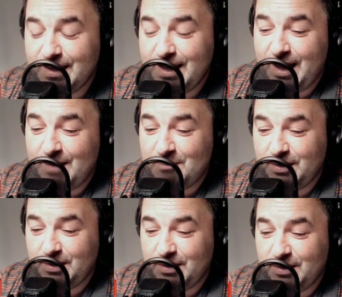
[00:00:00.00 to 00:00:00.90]
and
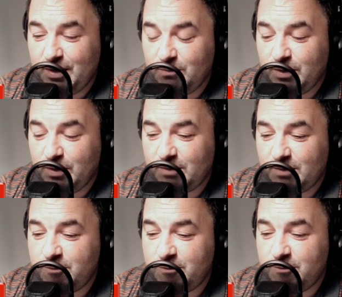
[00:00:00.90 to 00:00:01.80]
when I
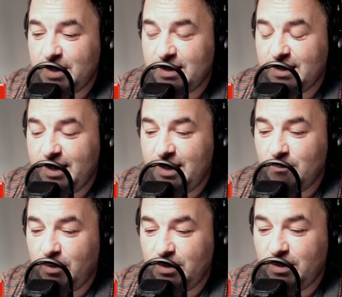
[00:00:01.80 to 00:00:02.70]
confirm that,
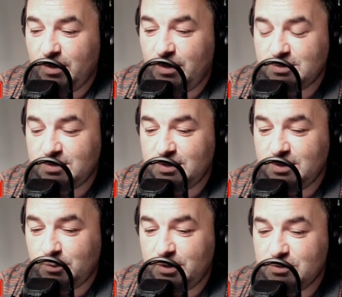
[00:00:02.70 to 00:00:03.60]
I'll announce it to you.
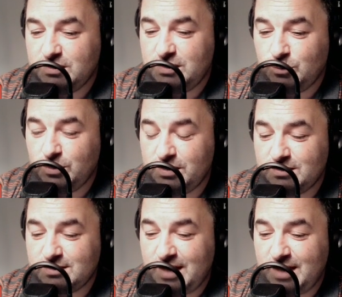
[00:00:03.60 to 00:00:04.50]
But he's one of
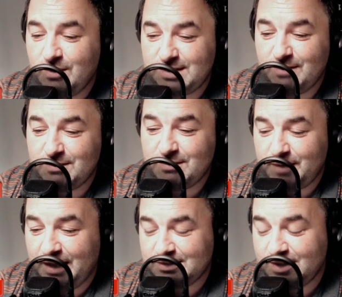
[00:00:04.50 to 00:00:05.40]
the soundest Everton
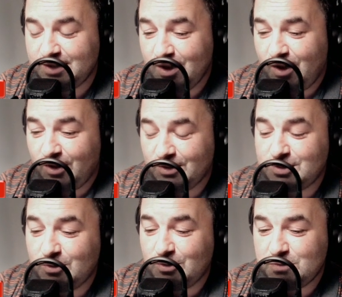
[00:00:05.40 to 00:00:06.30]
fans on
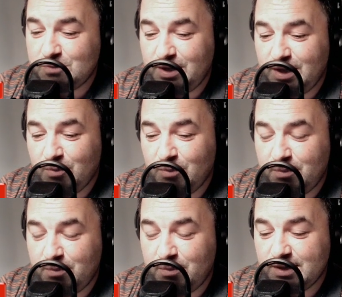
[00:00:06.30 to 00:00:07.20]
social media, in my
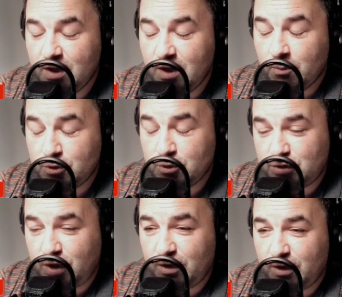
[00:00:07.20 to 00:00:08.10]
opinion. But
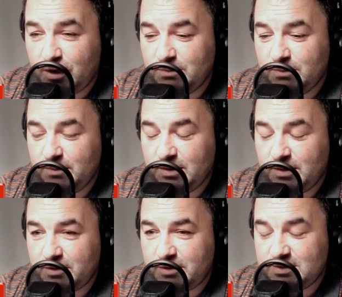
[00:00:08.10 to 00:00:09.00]
just talking on them,
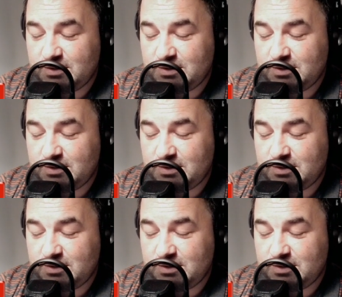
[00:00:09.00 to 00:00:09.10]
Grizz,